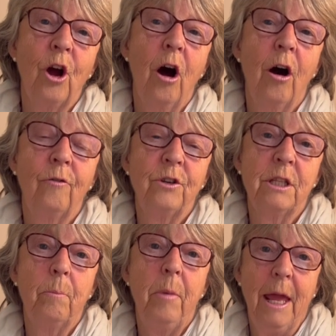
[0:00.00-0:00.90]
look
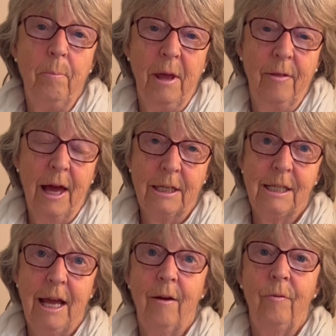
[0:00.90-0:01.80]
after the baby.
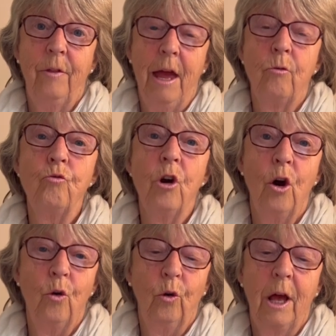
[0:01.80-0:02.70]
That's their
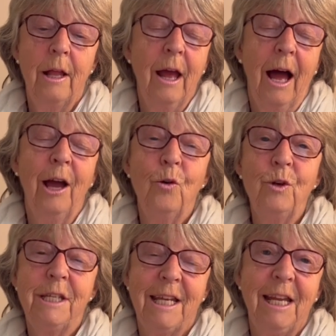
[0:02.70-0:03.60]
role. I
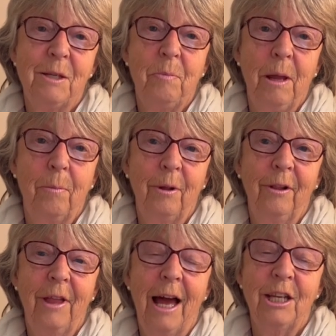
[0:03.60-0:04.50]
always say to
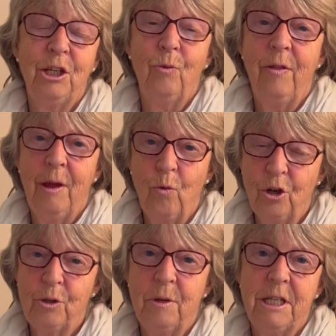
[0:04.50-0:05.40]
people that actually when they
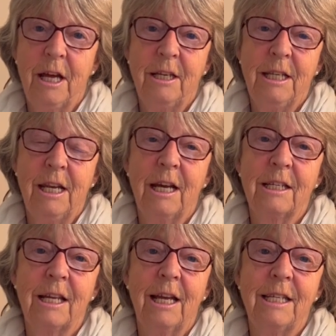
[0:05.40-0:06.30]
want a maternity
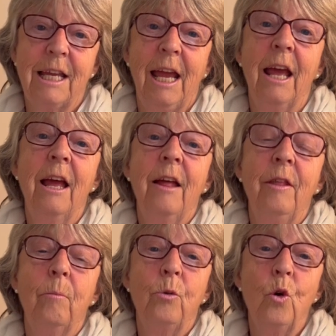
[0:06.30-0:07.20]
nurse, I say
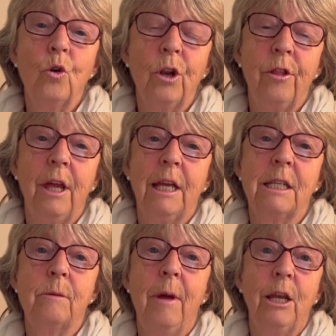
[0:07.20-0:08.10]
the important
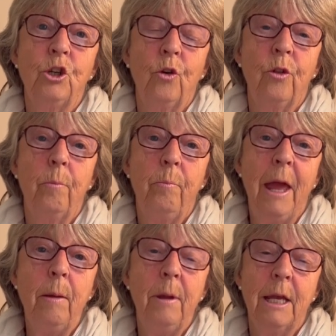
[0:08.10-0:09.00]
thing is to make sure
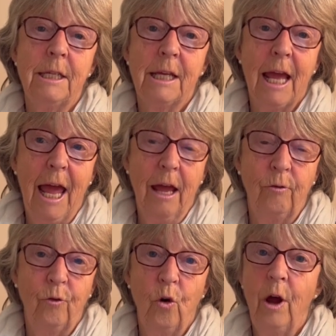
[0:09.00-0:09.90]
that baby is
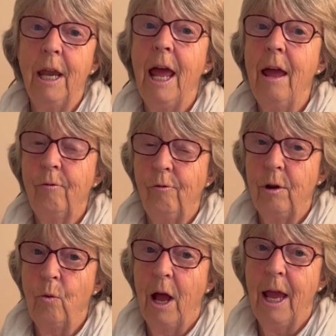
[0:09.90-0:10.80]
cared for in
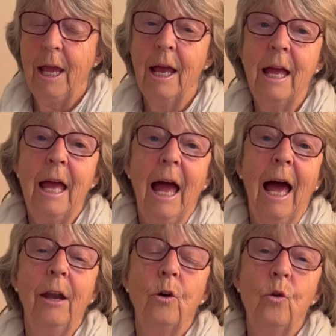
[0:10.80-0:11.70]
every way,
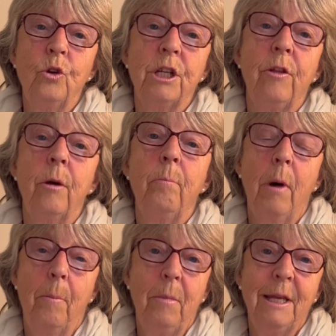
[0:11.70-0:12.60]
and also
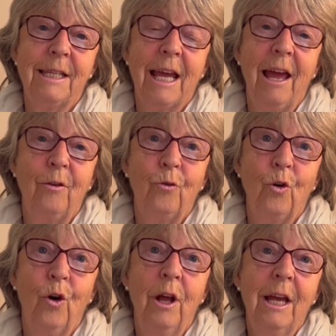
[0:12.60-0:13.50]
that mum is cared
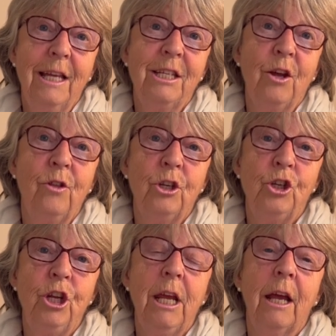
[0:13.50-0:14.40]
for so
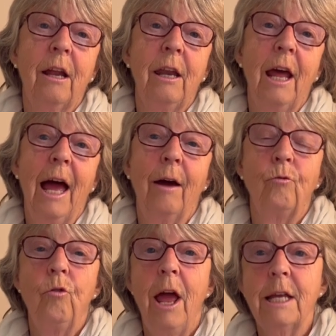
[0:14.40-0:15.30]
that she can
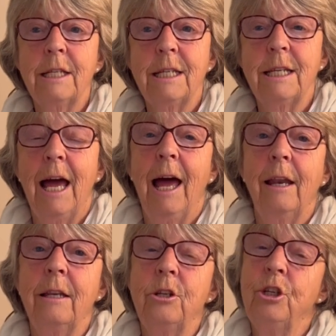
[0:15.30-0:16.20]
have rest
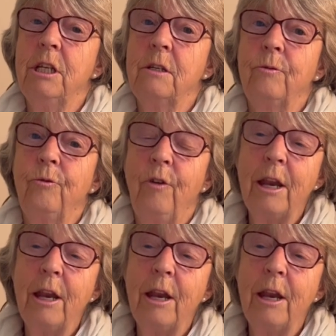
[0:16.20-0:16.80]
and she's